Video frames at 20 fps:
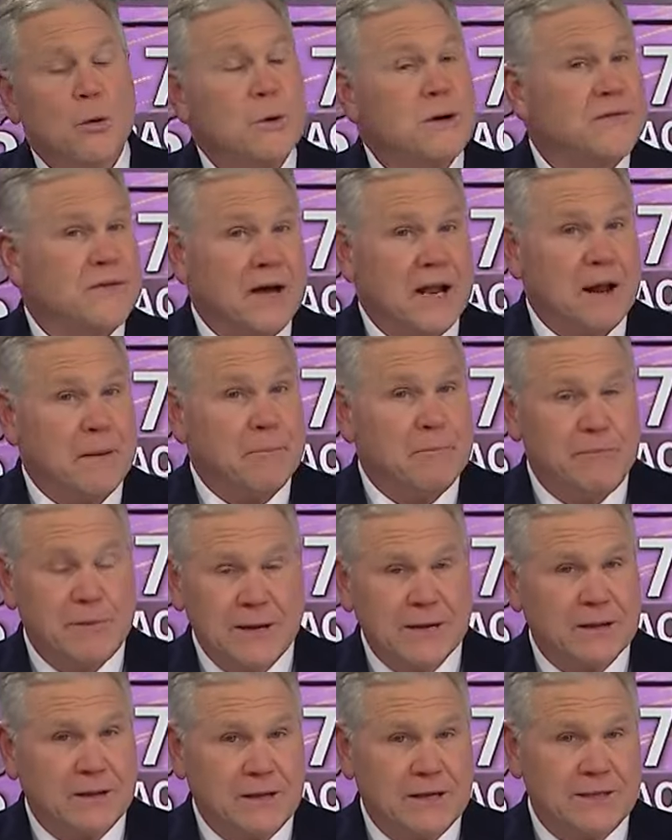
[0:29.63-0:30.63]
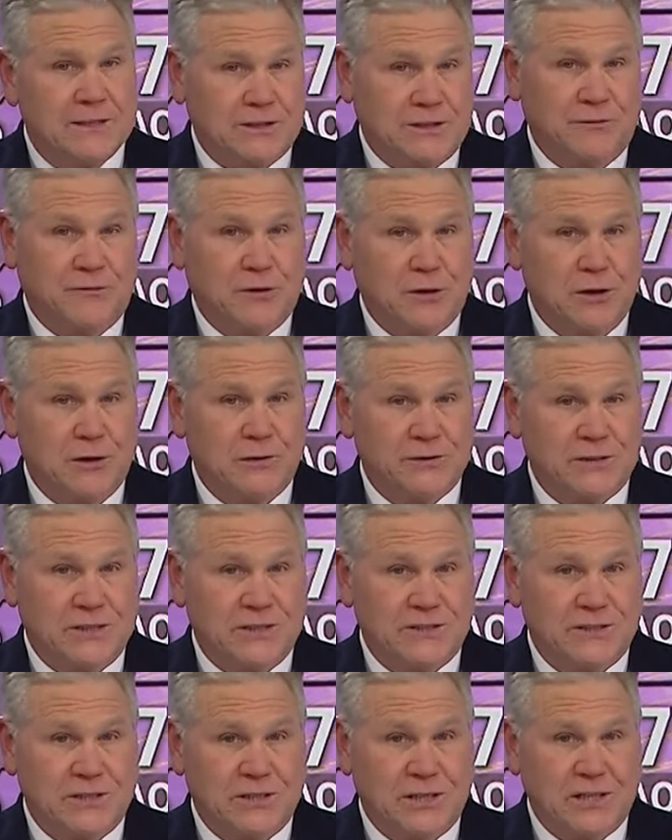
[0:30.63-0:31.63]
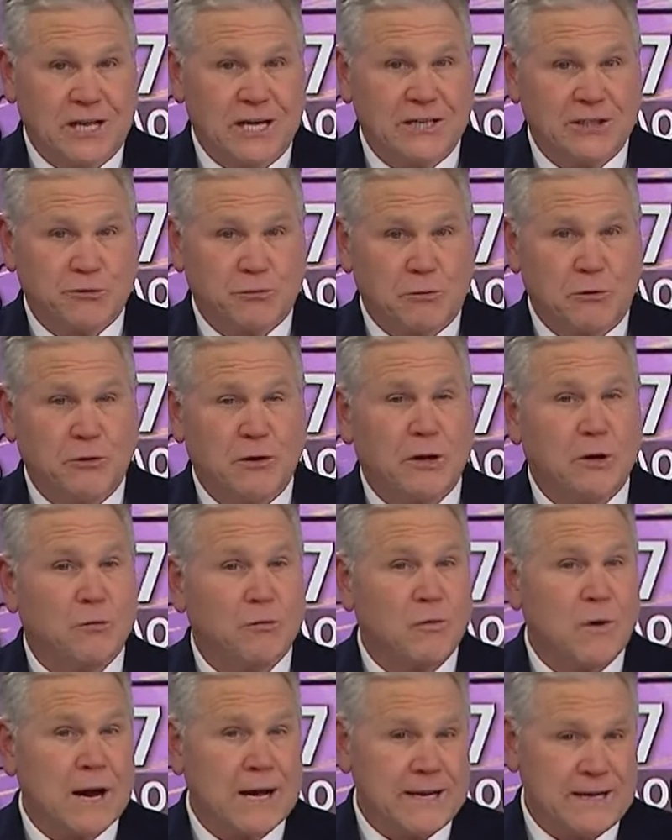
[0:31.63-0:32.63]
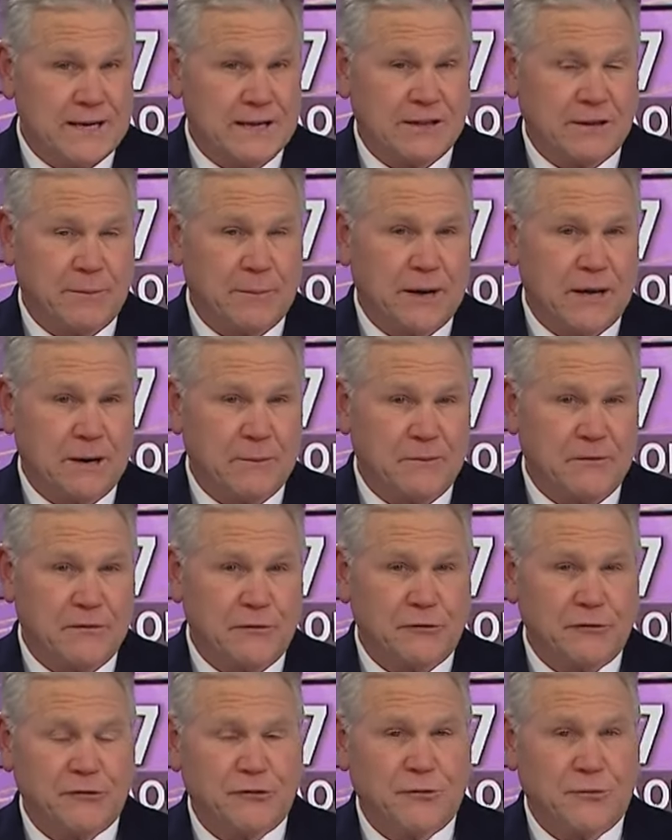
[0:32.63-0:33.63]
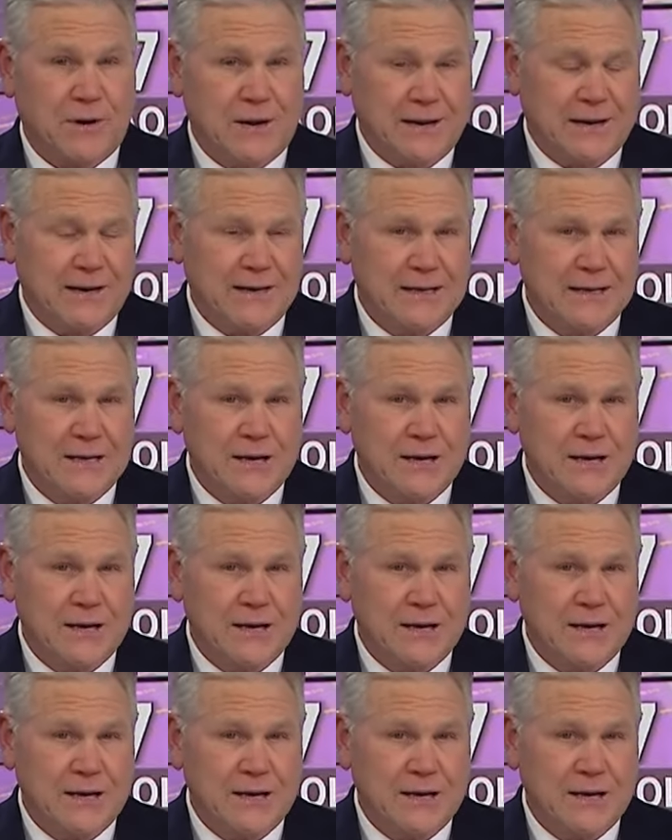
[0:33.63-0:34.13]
We've got a big list of closings and delays rolling right at the bottom of your screen.